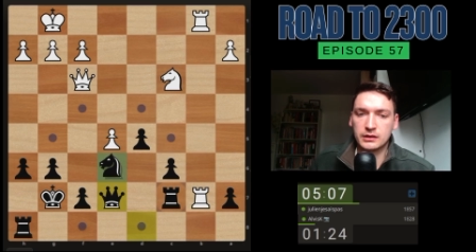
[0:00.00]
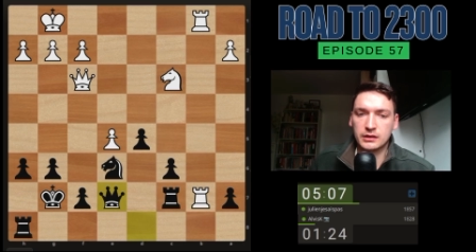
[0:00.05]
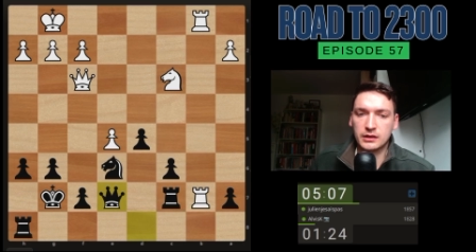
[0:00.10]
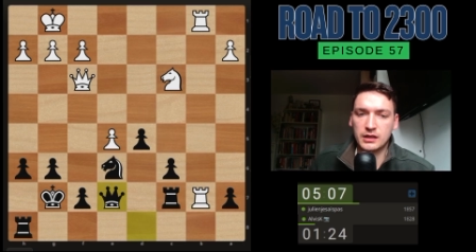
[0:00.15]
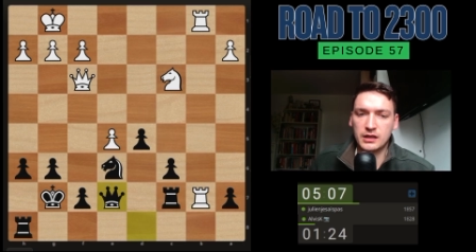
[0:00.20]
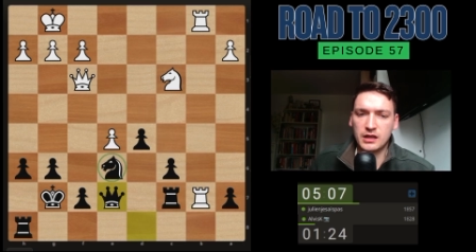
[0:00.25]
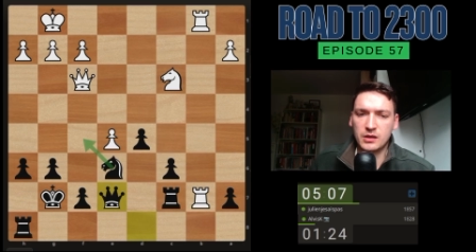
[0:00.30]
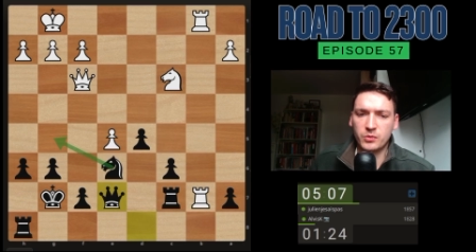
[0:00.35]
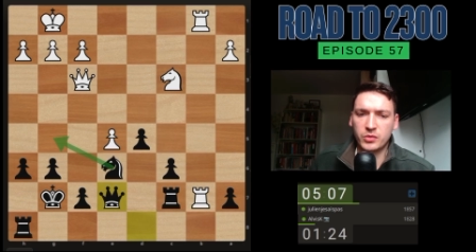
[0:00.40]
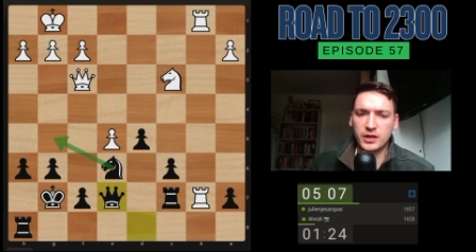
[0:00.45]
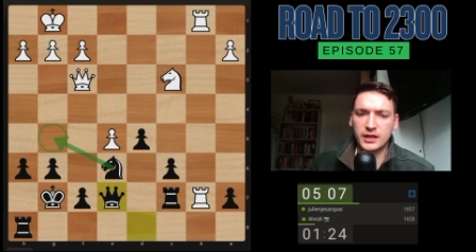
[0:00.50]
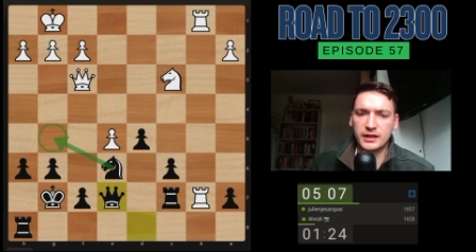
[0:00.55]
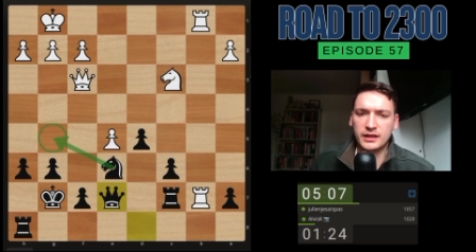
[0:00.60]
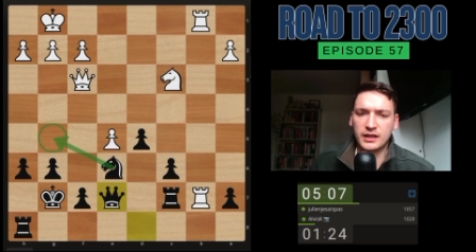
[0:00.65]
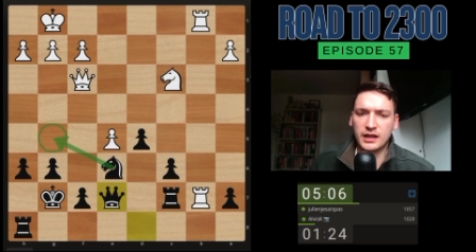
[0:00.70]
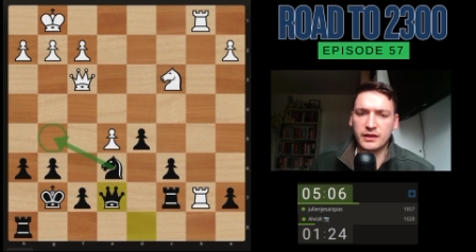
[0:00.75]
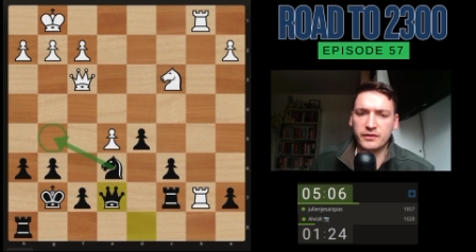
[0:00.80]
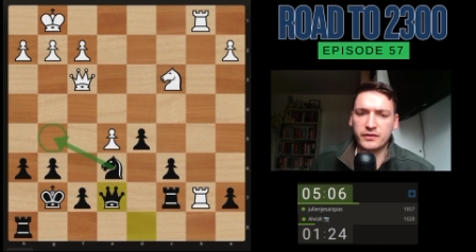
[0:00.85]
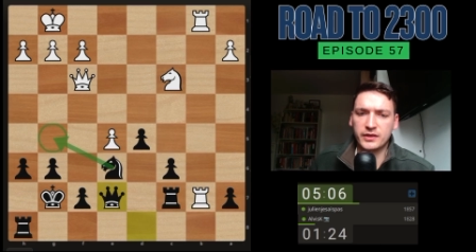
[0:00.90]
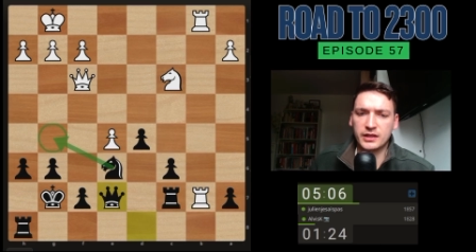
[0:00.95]
But
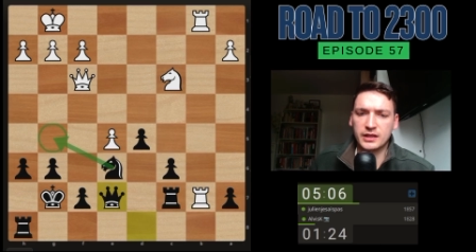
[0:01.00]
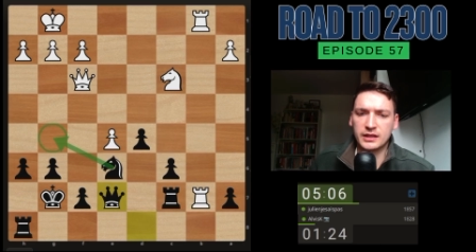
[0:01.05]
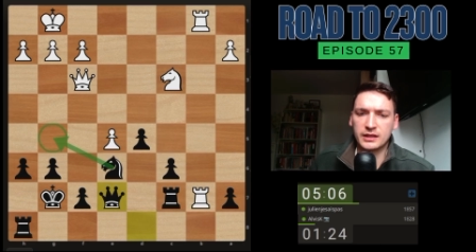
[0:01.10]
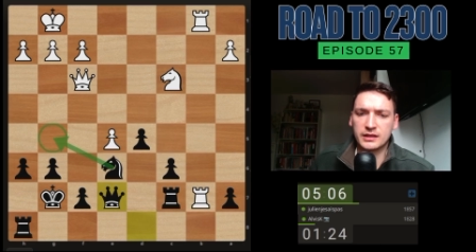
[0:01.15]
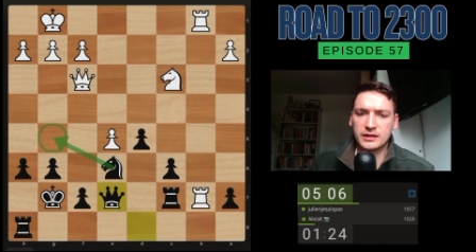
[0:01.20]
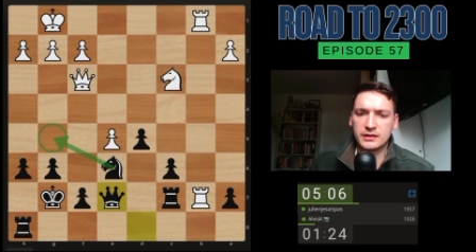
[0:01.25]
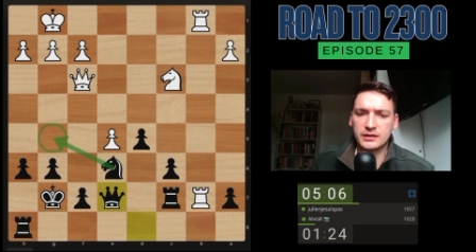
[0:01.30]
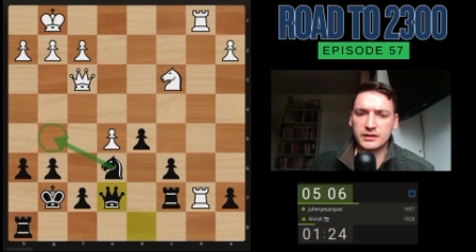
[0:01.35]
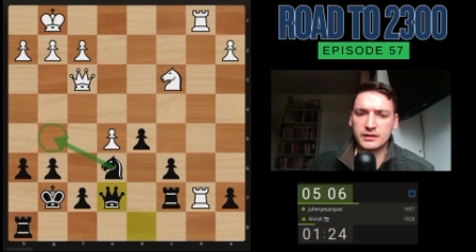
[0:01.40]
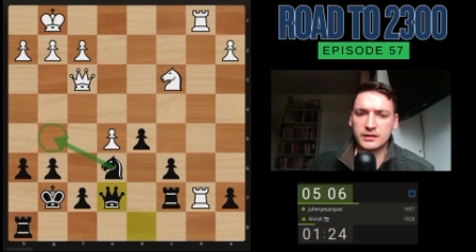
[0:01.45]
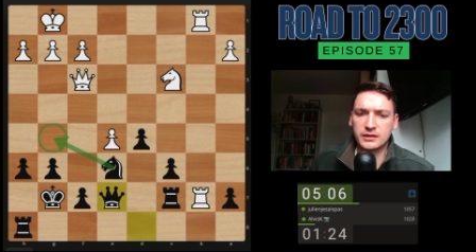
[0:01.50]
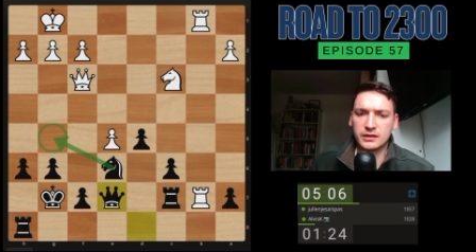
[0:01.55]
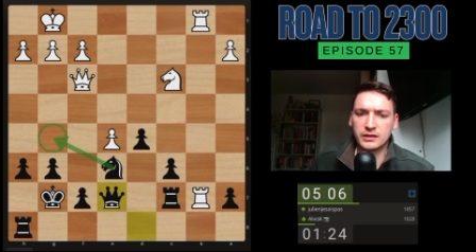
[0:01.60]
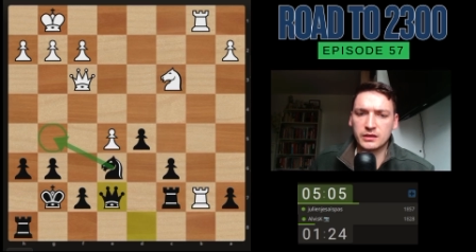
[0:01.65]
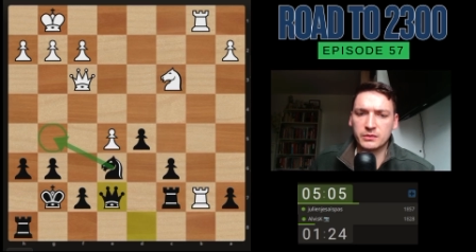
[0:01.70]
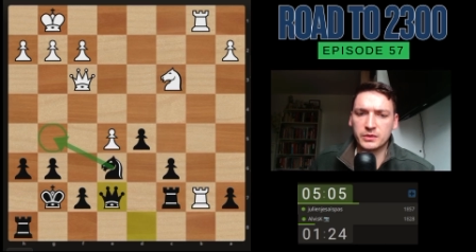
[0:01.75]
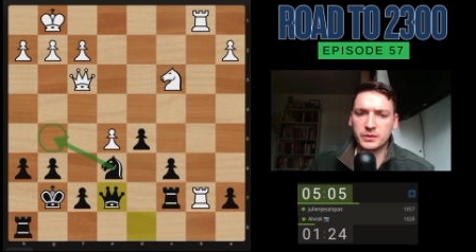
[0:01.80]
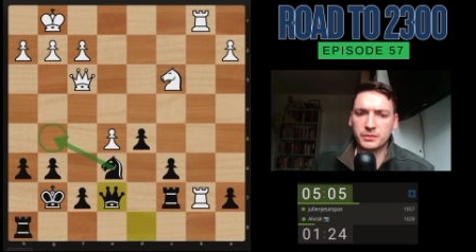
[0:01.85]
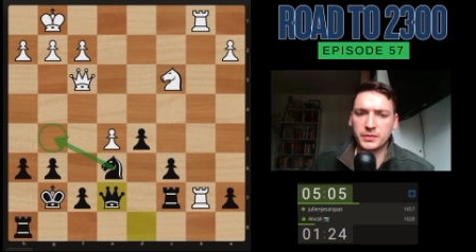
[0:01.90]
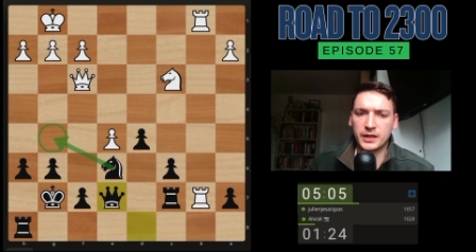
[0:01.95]
I feel like this is a
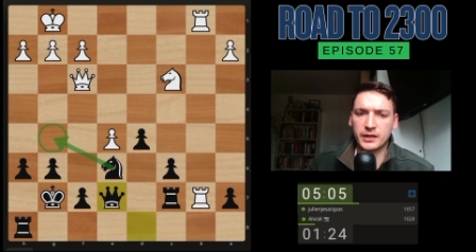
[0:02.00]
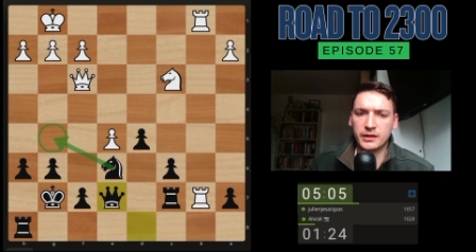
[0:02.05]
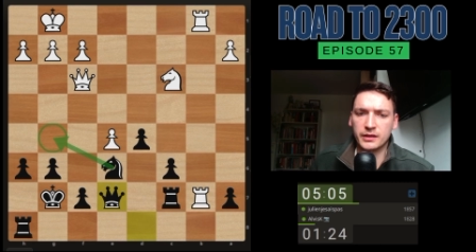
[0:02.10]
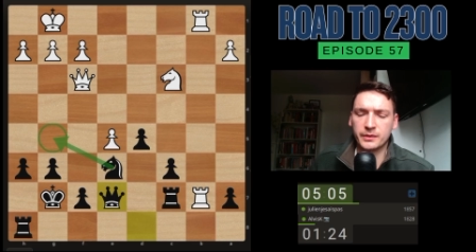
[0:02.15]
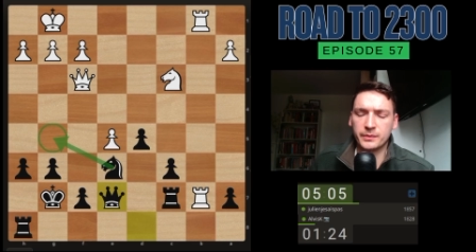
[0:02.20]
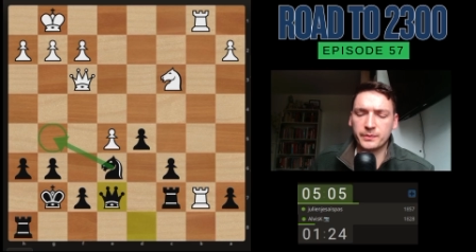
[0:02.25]
little bit better.